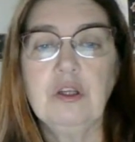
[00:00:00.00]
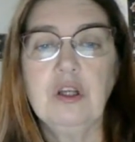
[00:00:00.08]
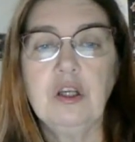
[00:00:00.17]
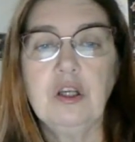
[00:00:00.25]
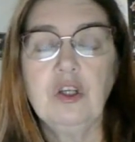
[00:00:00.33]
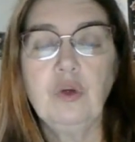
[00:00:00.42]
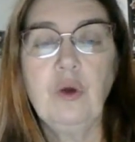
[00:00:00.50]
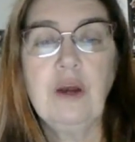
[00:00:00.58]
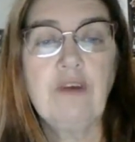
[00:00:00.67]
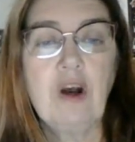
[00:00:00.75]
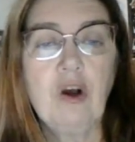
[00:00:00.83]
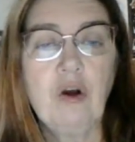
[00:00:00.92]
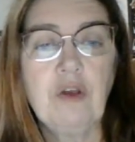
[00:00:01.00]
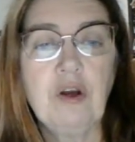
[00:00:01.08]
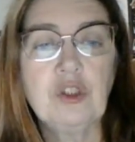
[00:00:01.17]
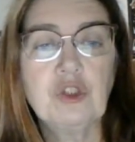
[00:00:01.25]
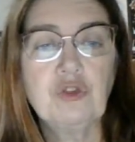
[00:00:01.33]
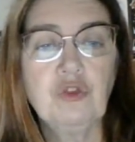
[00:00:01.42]
you have all
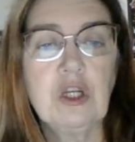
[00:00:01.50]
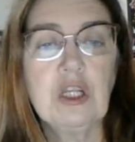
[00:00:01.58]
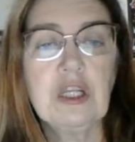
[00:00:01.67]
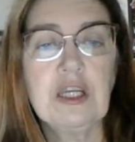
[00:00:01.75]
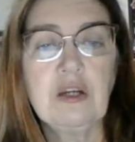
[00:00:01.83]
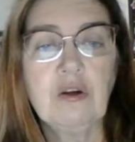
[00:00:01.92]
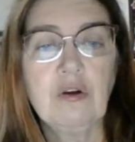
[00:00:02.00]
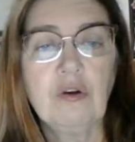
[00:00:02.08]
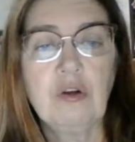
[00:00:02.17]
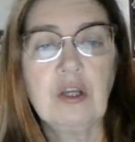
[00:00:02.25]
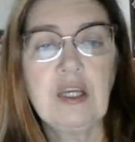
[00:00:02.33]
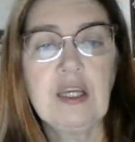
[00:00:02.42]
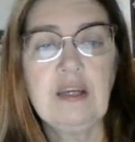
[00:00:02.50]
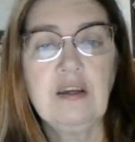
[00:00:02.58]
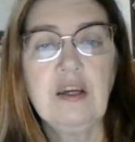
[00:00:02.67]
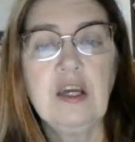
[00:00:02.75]
those really early,